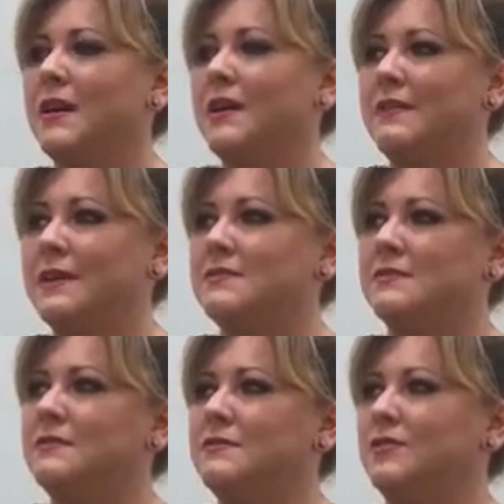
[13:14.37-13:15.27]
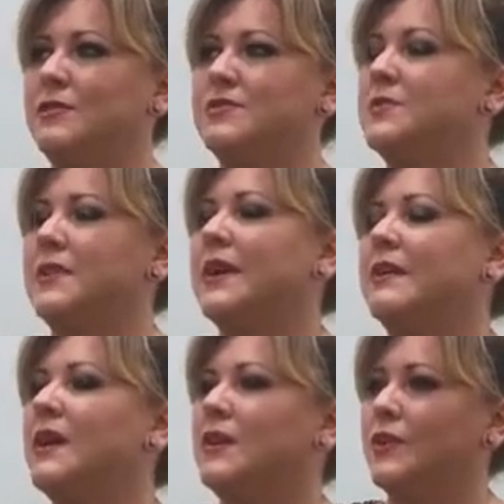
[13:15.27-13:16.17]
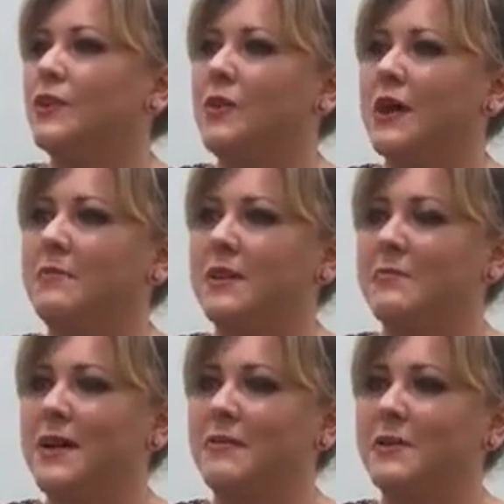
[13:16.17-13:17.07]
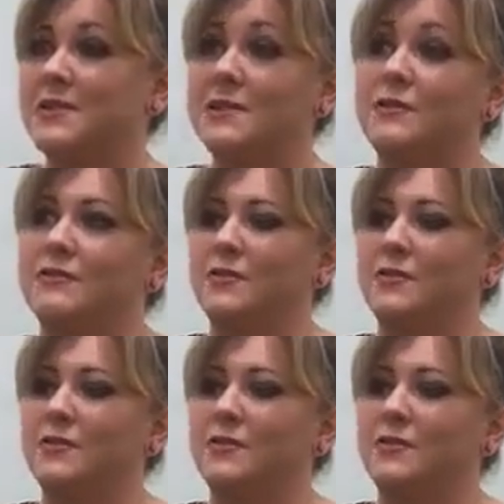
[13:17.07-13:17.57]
and that through doing that I learn quite a bit about myself.